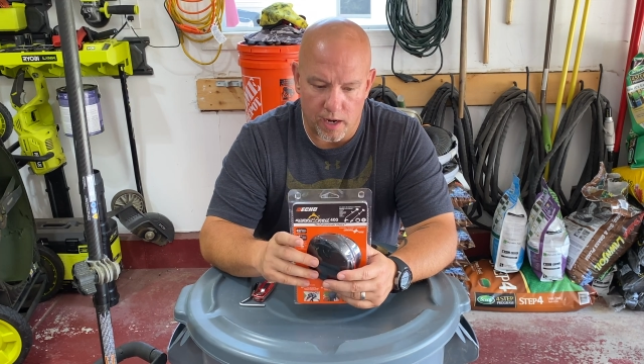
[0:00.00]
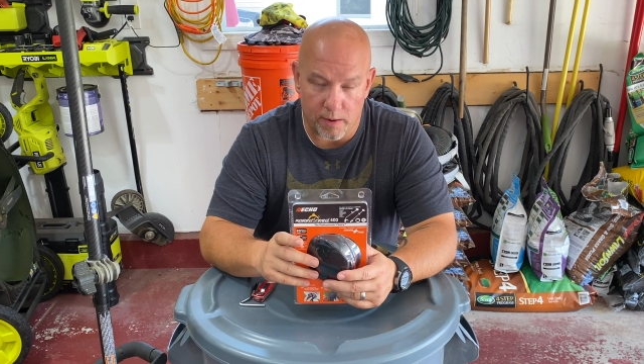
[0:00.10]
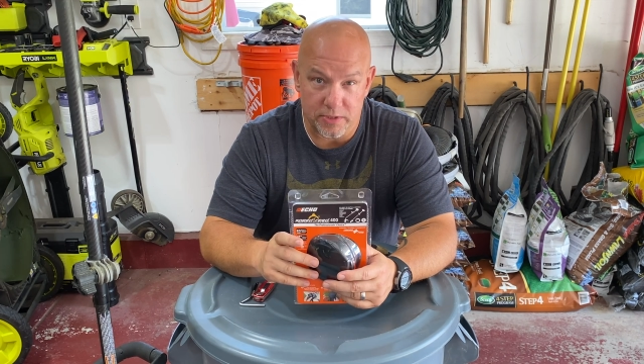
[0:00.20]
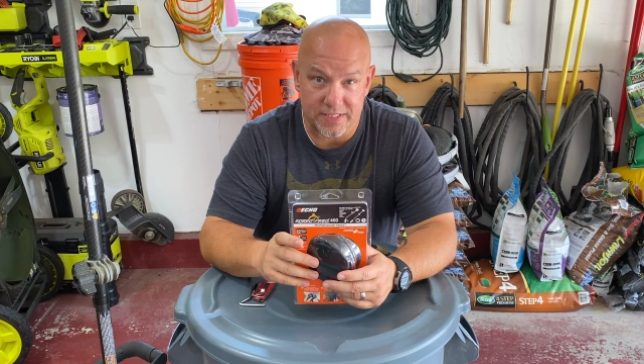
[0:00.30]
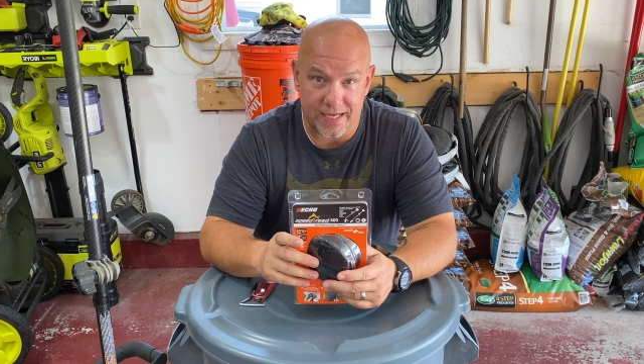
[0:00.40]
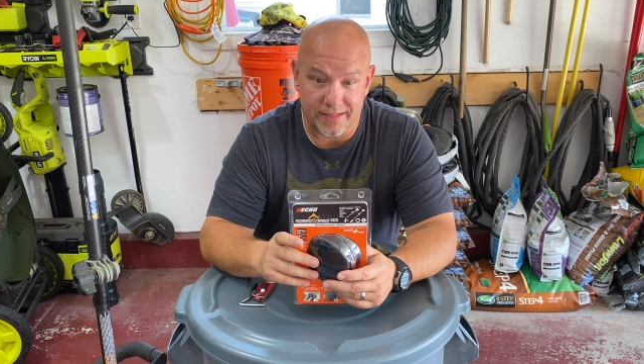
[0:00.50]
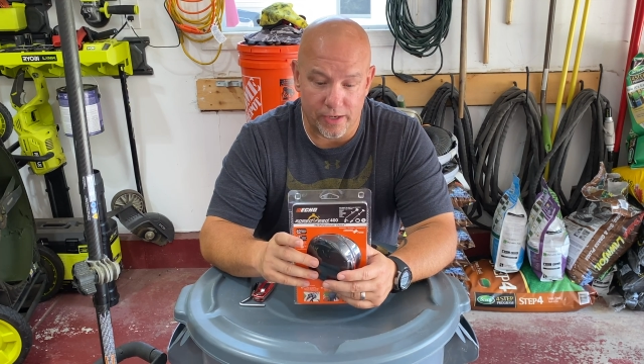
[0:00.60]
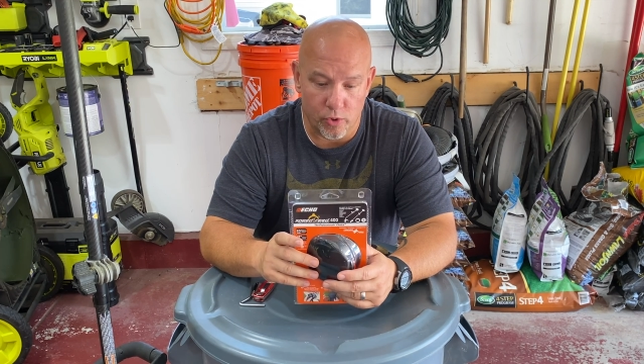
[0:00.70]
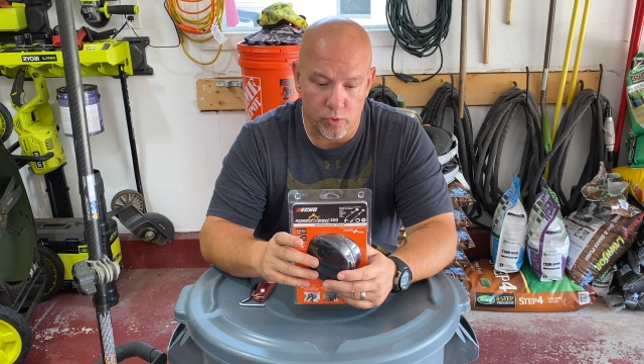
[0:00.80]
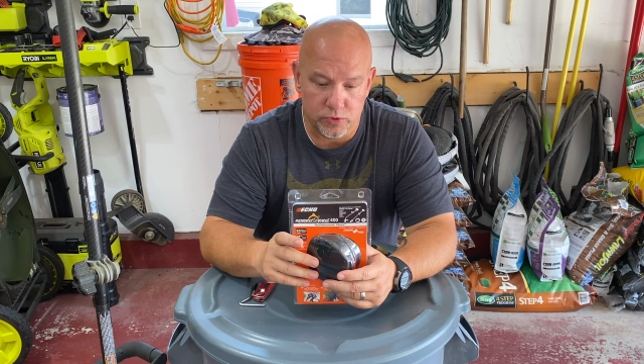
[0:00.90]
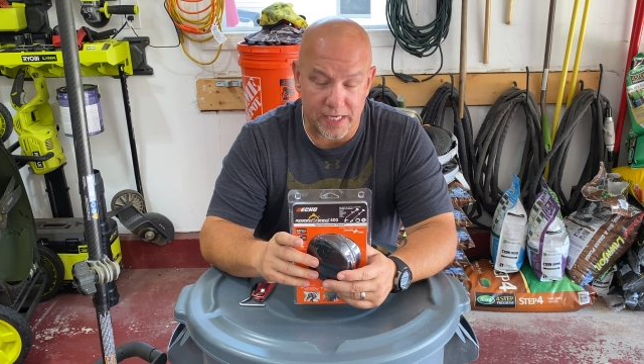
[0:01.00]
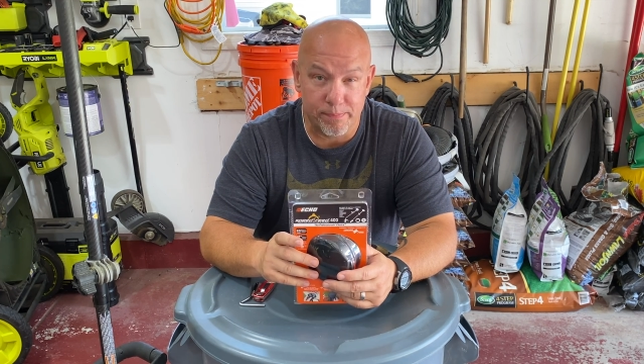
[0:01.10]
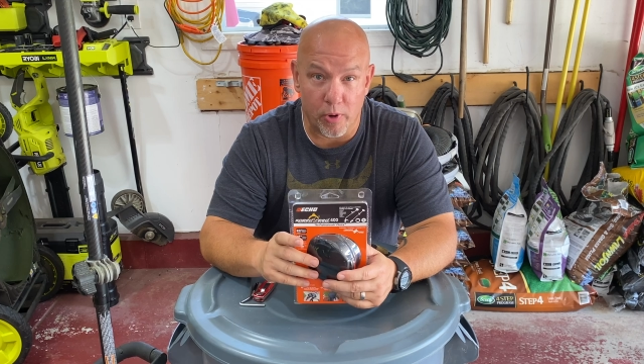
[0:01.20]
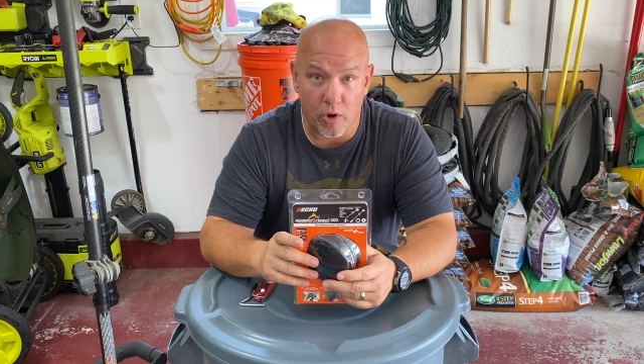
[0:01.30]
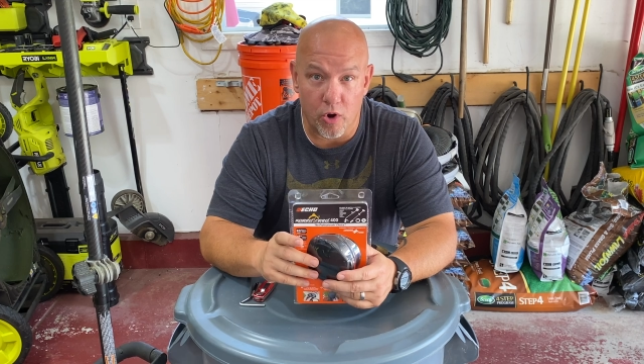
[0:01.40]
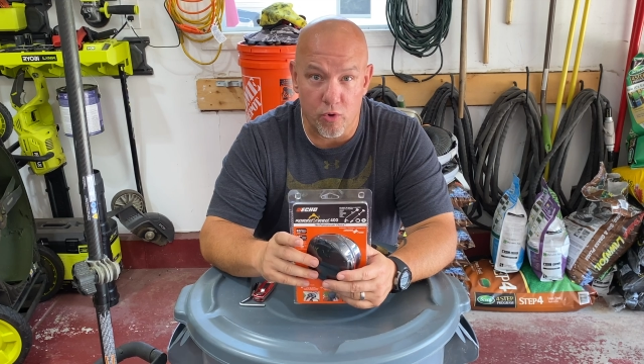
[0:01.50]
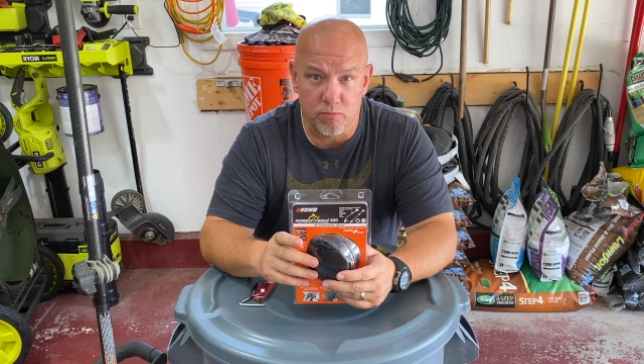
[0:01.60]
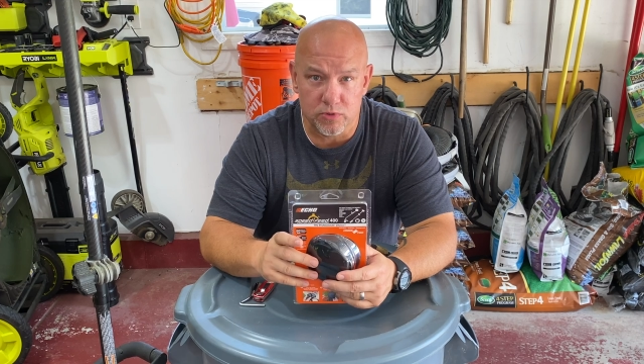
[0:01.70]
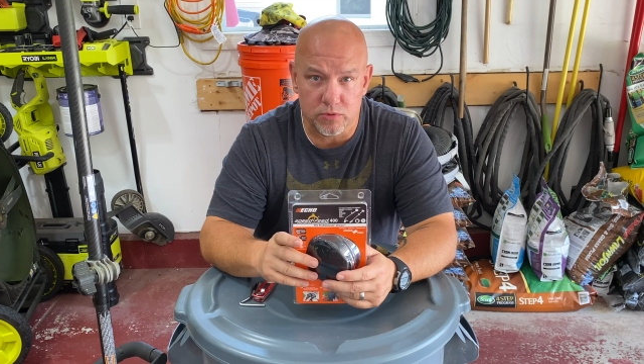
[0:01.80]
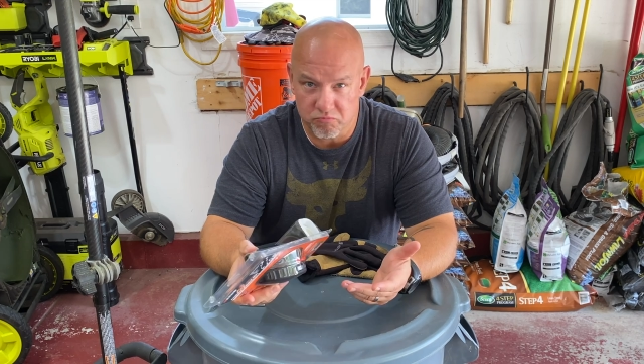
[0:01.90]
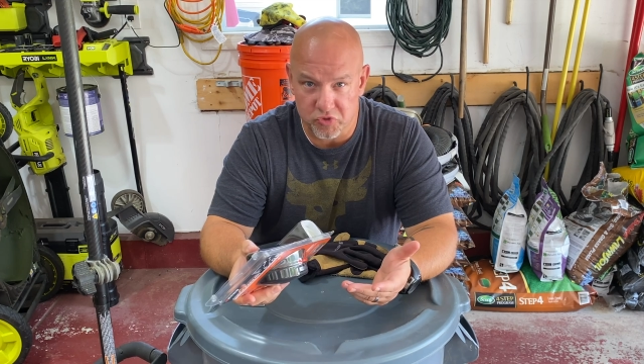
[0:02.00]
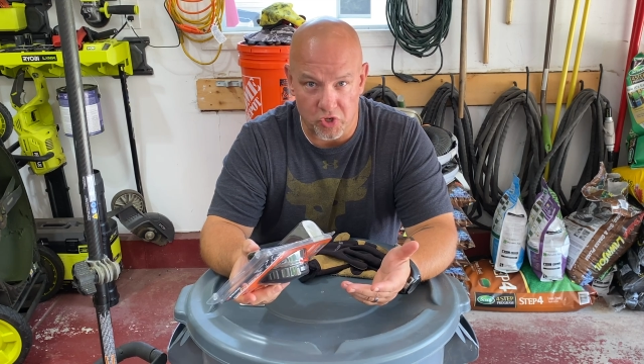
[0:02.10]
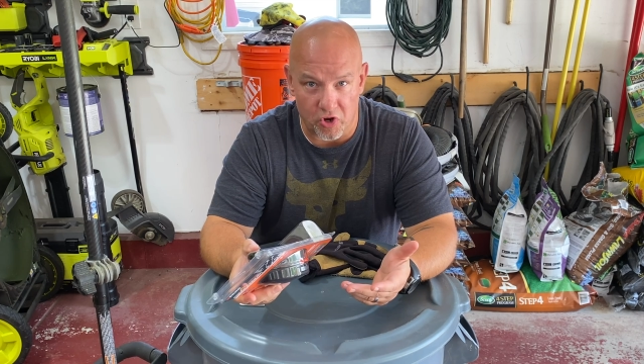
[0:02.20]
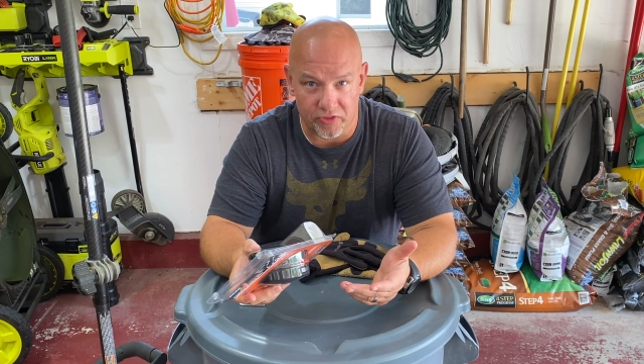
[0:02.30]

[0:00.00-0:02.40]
I was at the old Depot of Homes, saw it